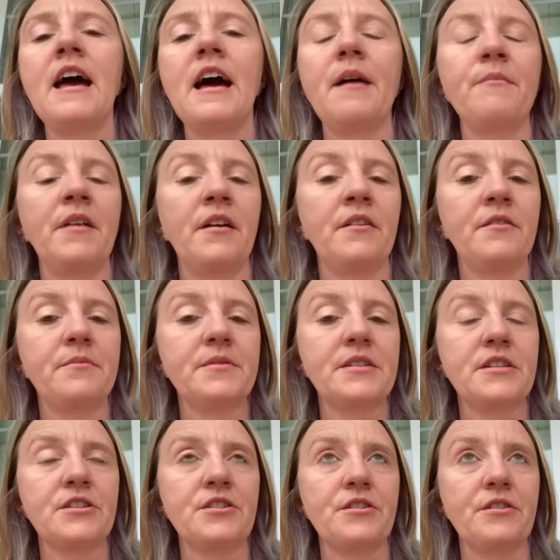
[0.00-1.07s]
I'm not
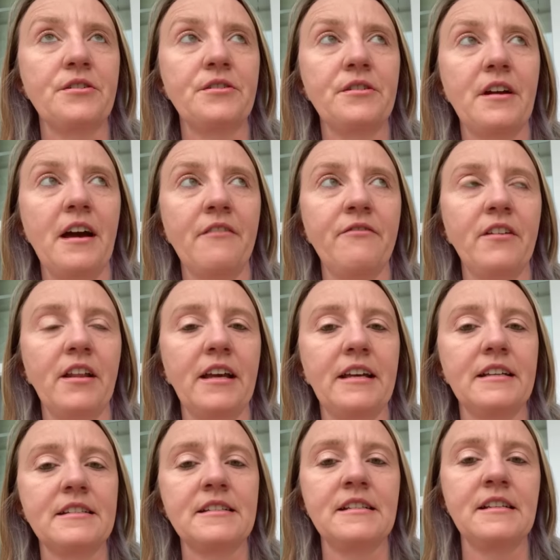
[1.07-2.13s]
100% sure. I feel like
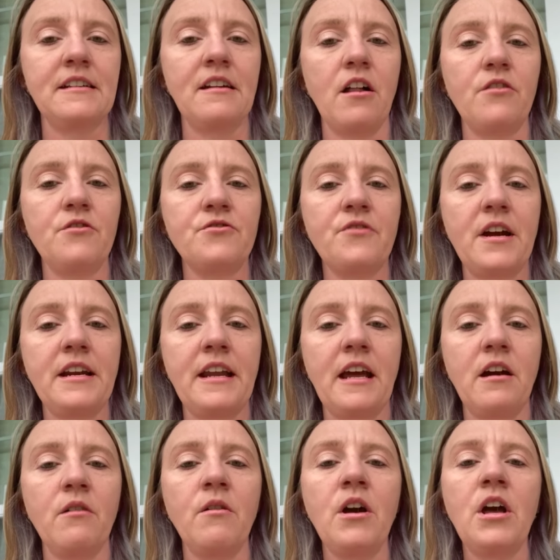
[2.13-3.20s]
it's $10 right
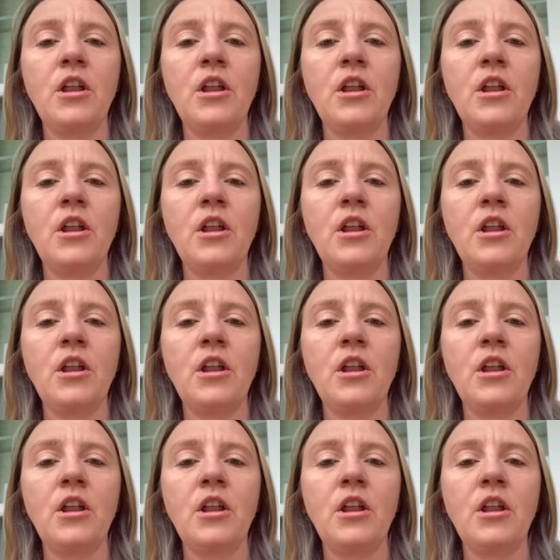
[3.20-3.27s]
now.